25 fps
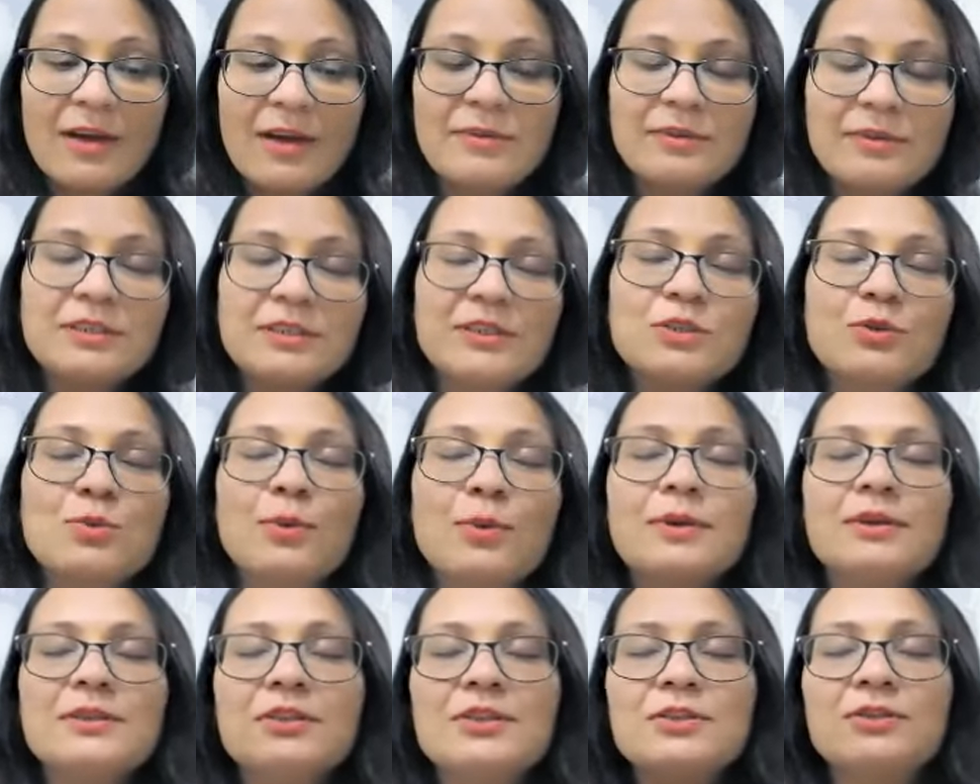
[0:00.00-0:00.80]
I would just
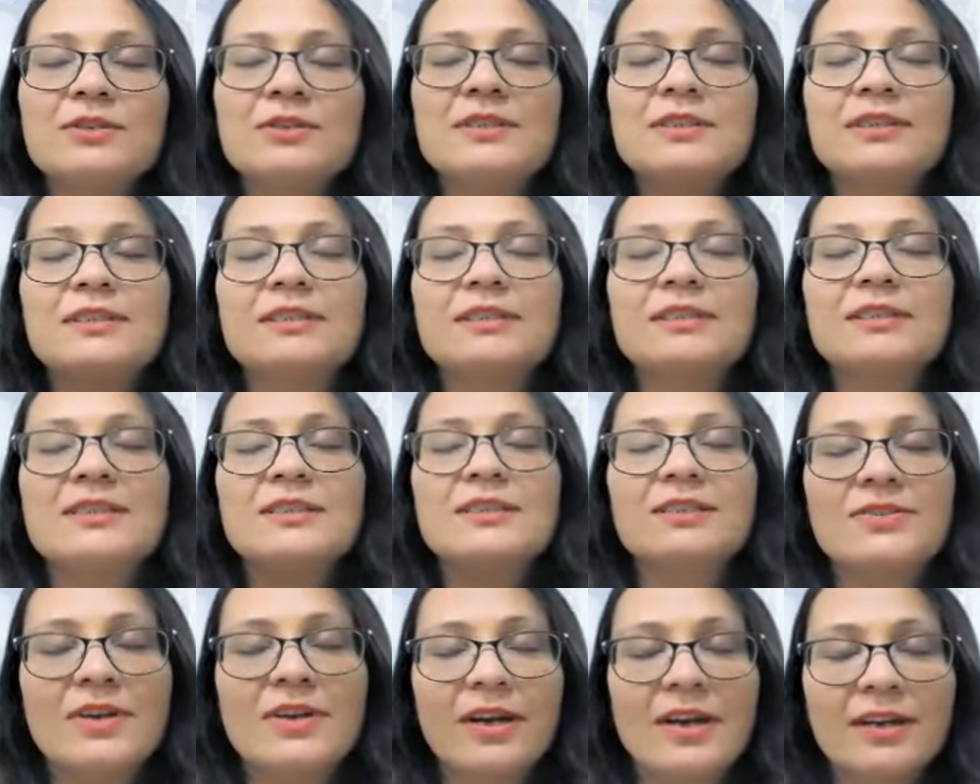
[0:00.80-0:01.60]
want you to sit
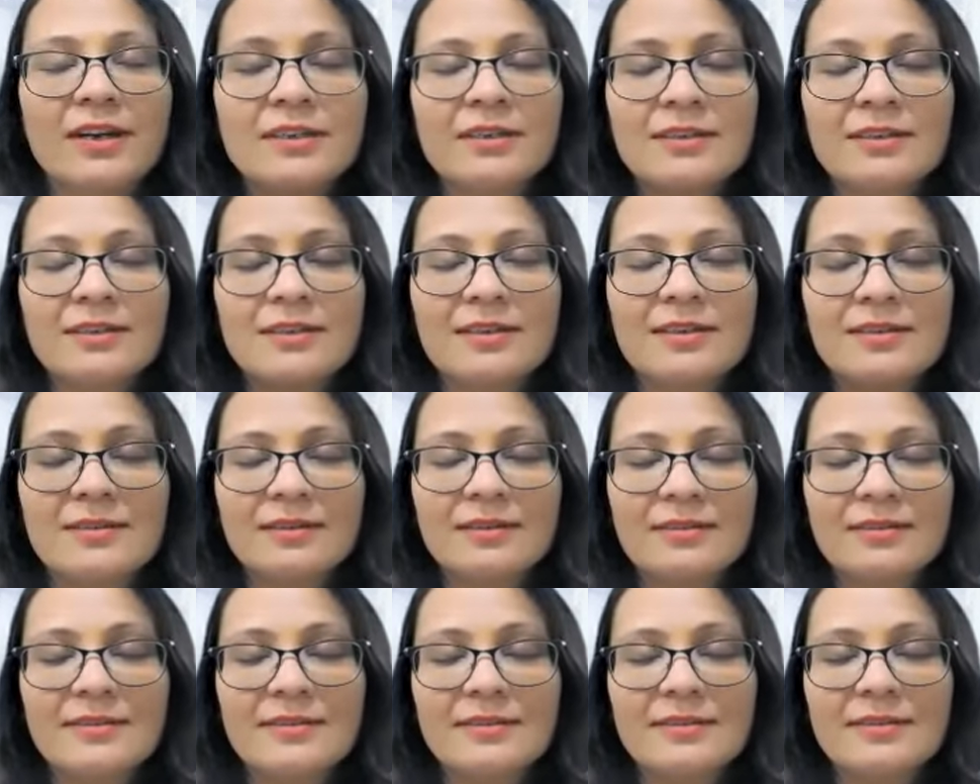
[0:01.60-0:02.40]
straight
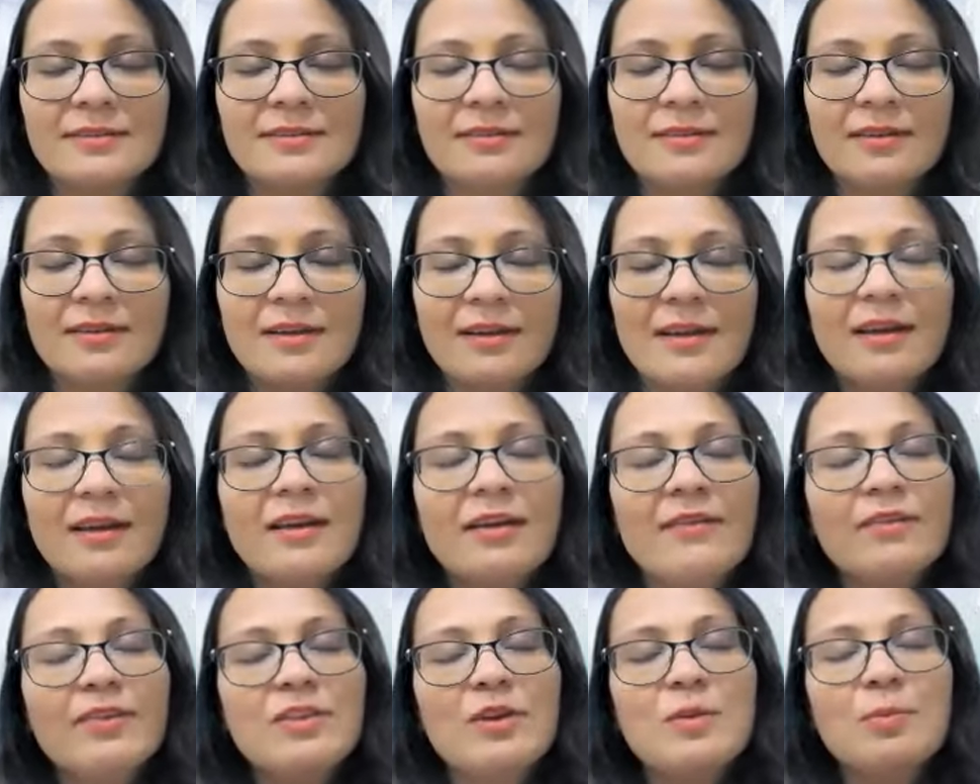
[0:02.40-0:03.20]

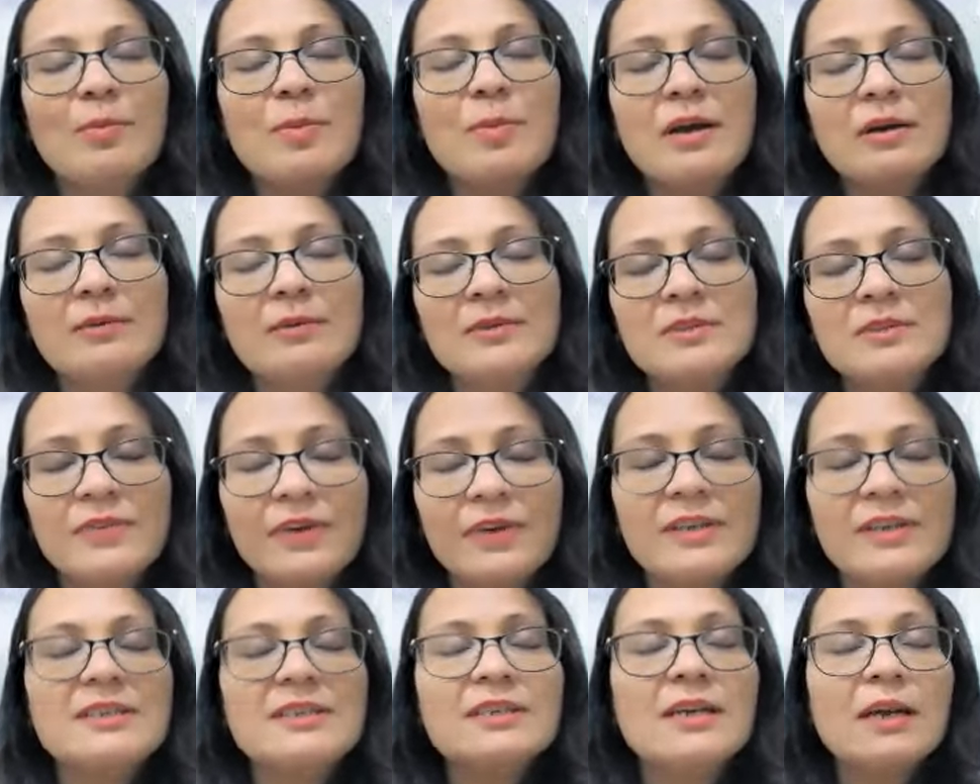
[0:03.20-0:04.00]
with your palms
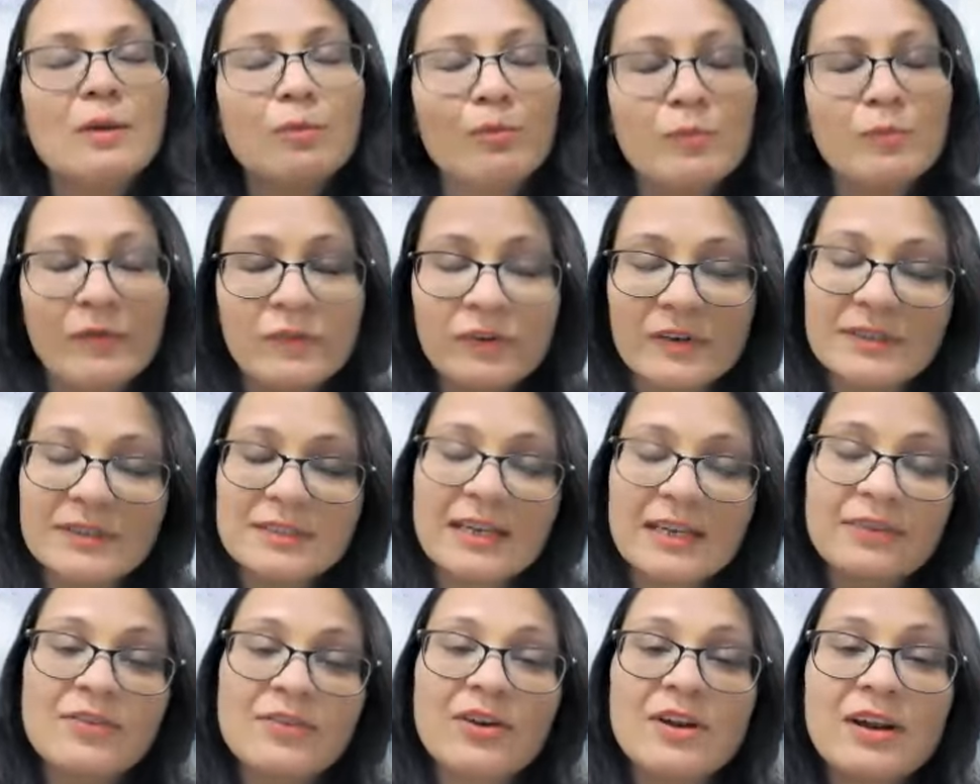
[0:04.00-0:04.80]
facing
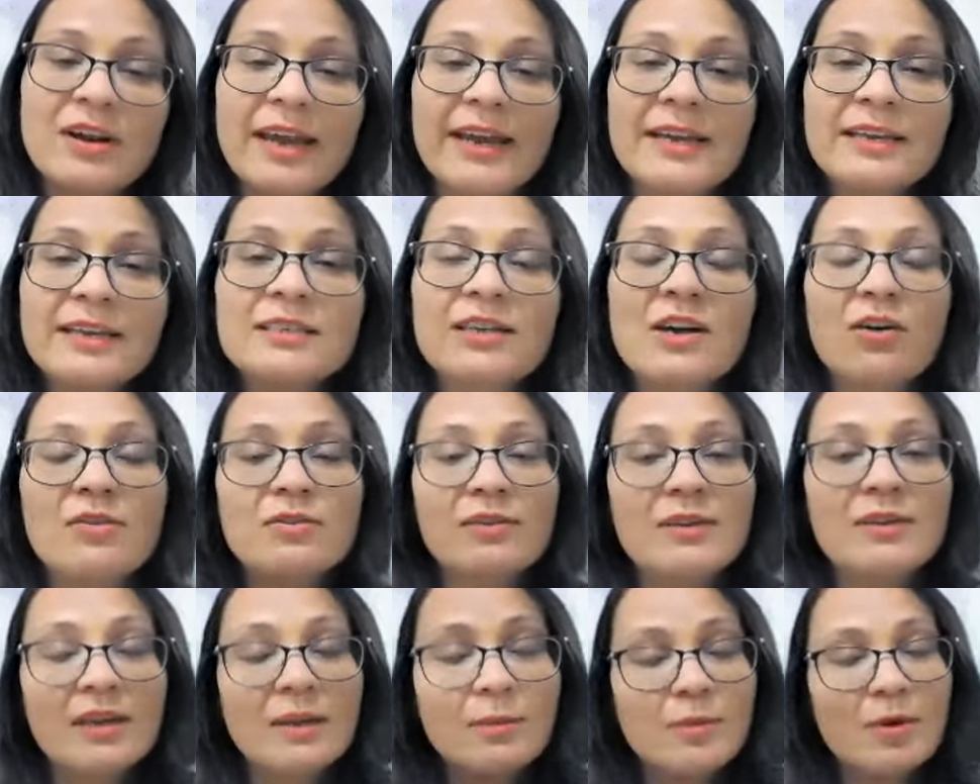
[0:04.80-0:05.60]
upwards. And if you're lying
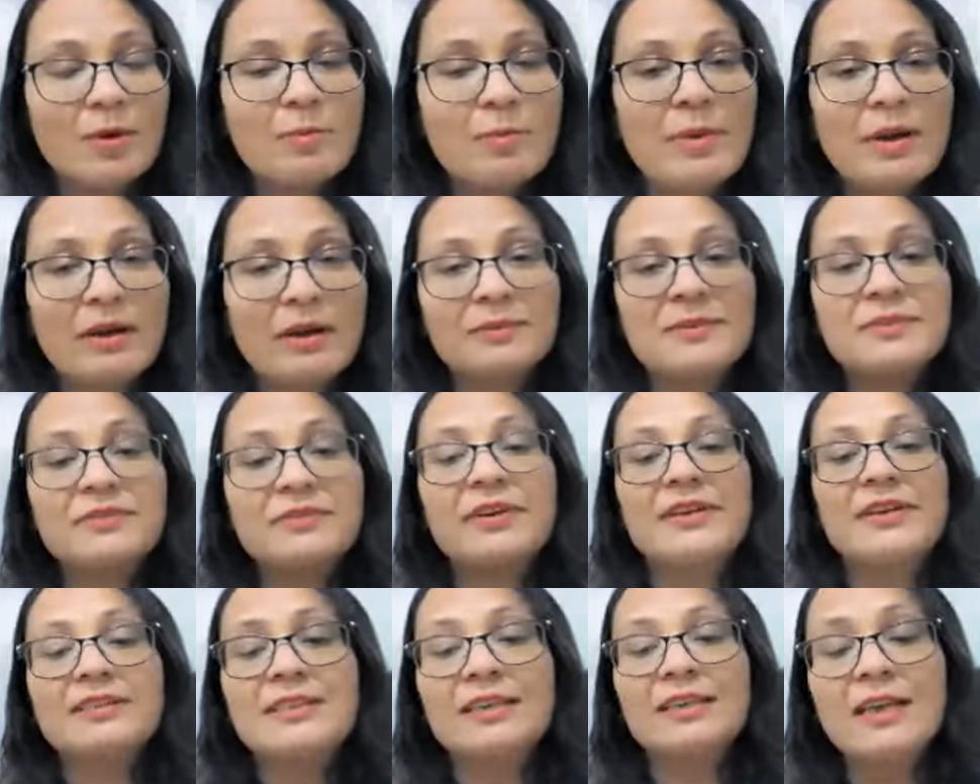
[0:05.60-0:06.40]
down, keep your palms
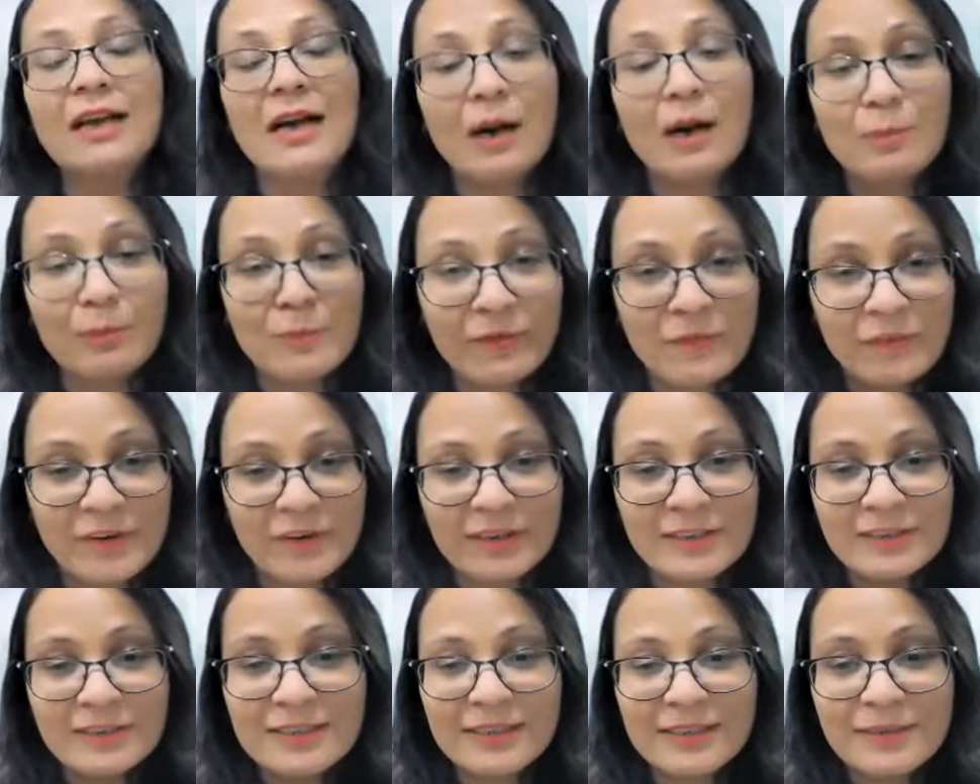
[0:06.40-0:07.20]
facing
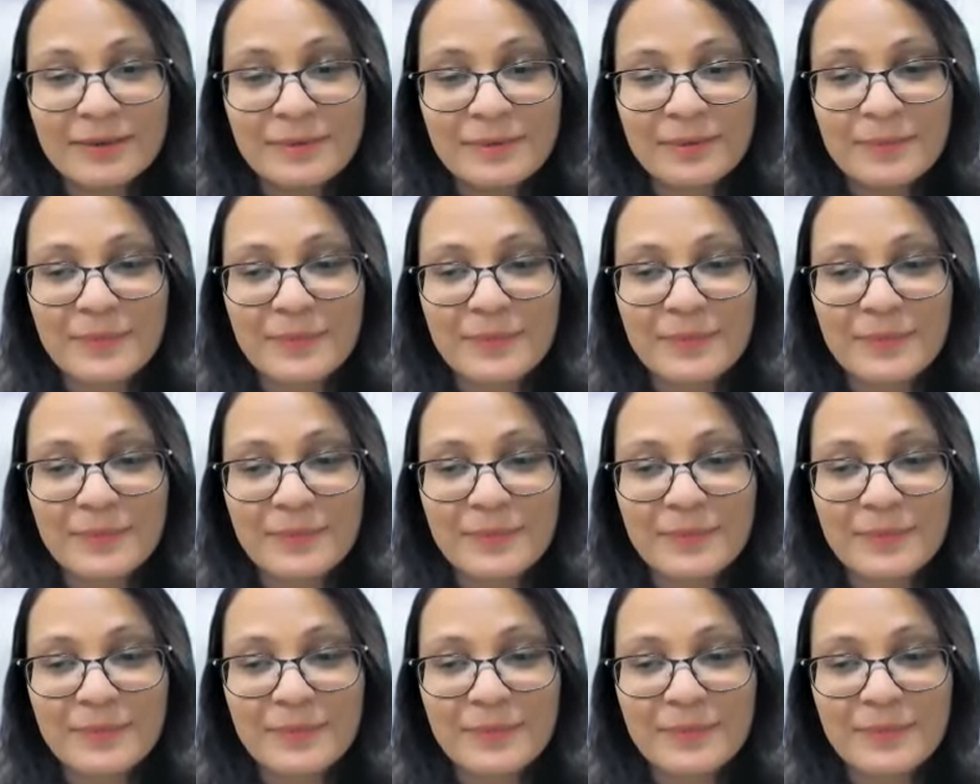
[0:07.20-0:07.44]
upward.